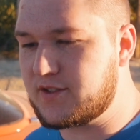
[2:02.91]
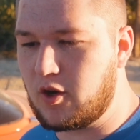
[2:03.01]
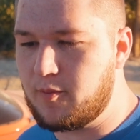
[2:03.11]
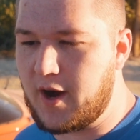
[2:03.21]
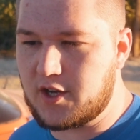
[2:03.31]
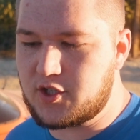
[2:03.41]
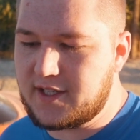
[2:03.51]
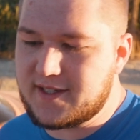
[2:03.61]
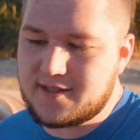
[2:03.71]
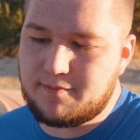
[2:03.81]
so much.
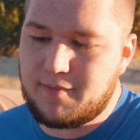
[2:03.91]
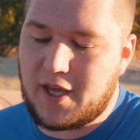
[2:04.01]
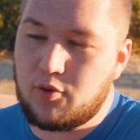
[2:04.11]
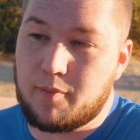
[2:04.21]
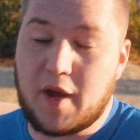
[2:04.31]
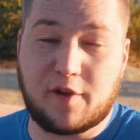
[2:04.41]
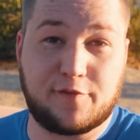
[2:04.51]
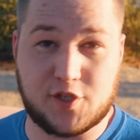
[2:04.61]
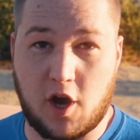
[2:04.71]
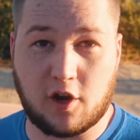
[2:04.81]
It doesn't make you a better
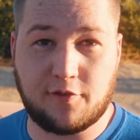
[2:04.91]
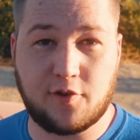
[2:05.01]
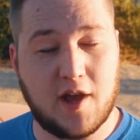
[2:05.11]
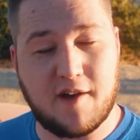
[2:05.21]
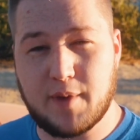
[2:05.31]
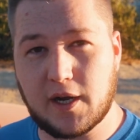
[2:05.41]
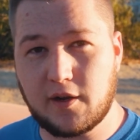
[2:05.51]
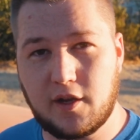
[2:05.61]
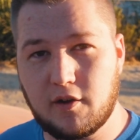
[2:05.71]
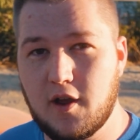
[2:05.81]
photographer to have better
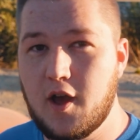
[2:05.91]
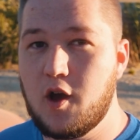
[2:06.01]
gear.